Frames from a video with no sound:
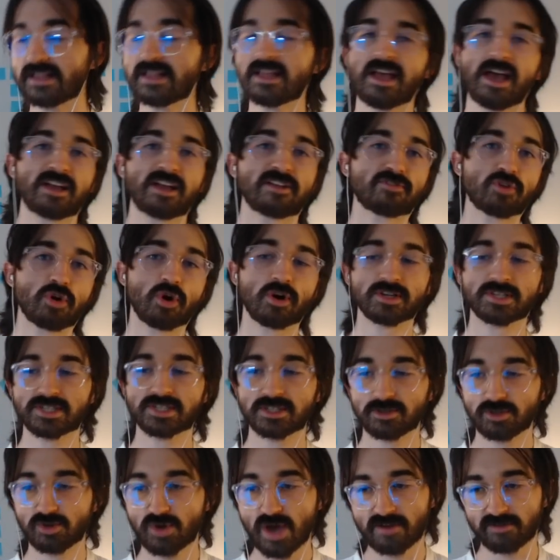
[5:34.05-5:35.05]
And of course,
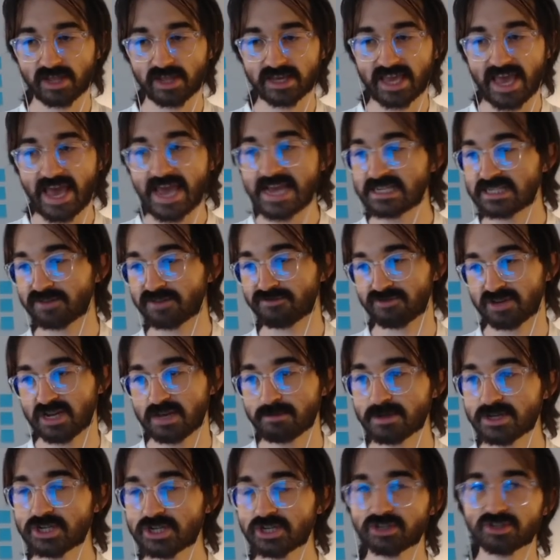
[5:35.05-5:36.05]
you have like 8 different
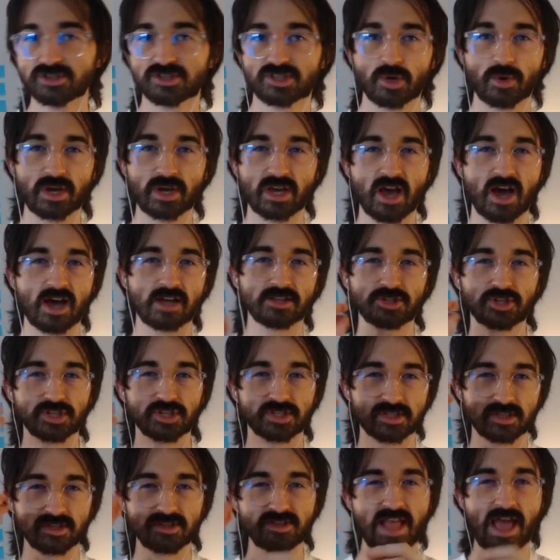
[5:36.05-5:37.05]
images, so it can't
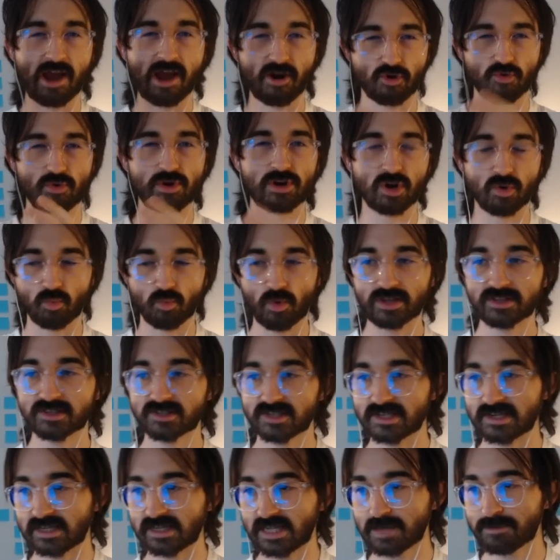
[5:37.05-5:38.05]
just narrow in on one
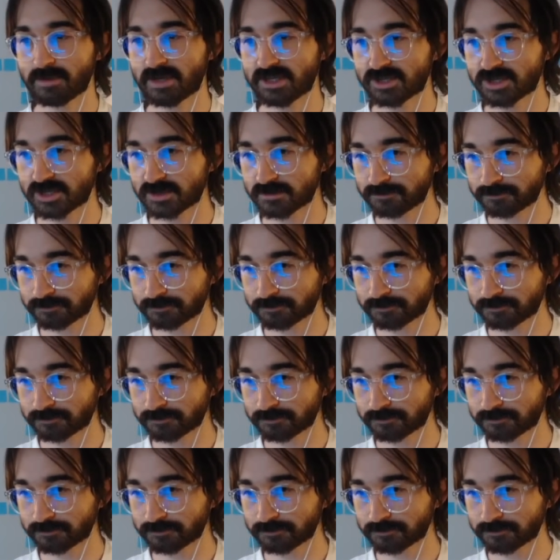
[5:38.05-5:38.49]
single image.